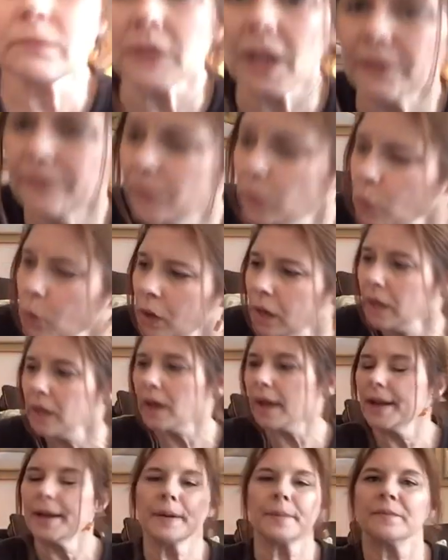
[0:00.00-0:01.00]
for
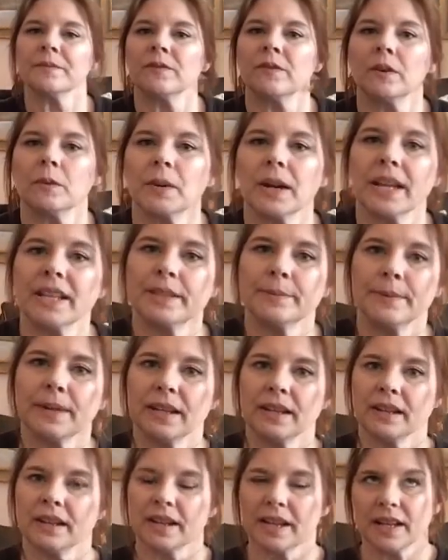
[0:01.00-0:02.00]
what I spent.
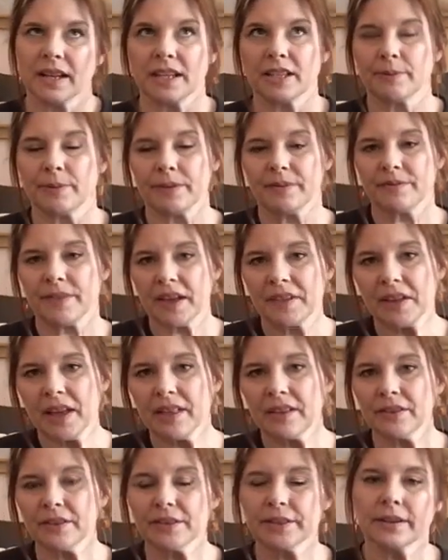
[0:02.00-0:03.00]
Again, I spent
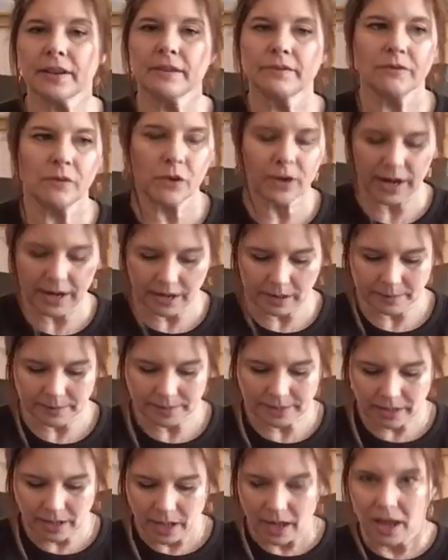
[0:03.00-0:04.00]
$5 on 4 items.
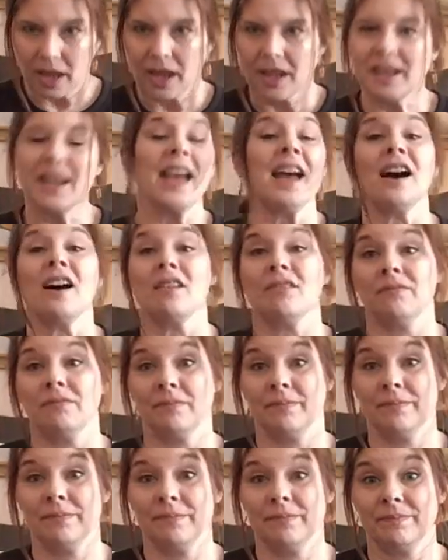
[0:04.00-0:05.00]
Now,
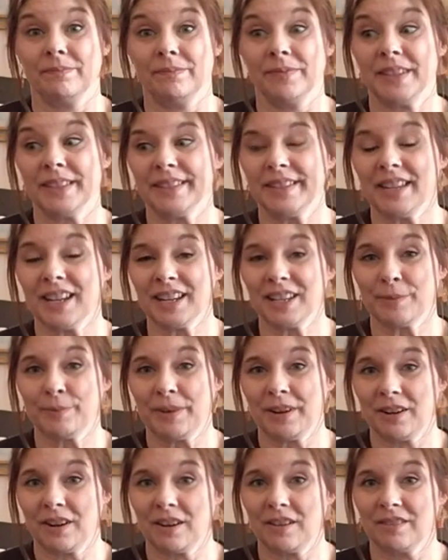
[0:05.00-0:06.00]
this next
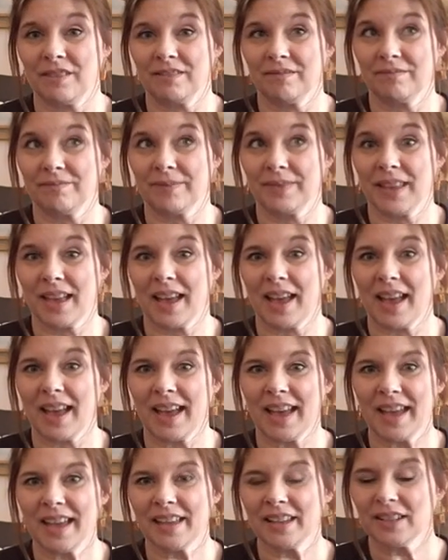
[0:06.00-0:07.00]
pair,
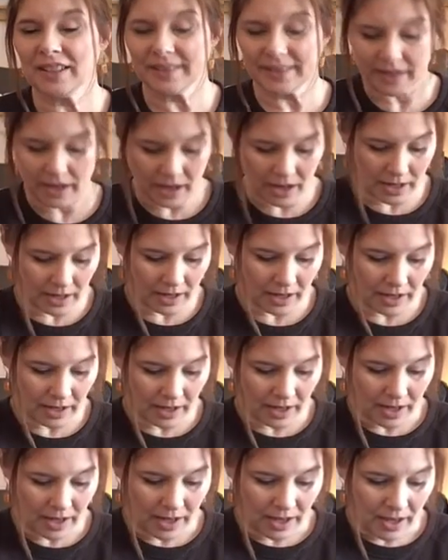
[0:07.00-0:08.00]
I just thought,
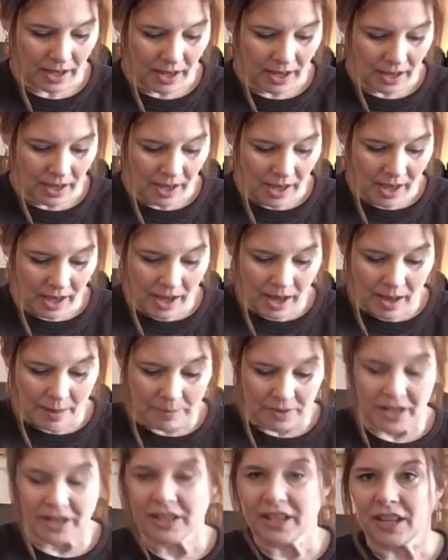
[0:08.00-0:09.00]

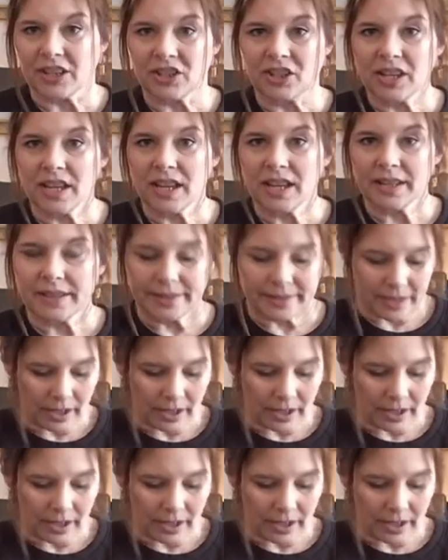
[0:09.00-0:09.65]
I'm gonna take a chance.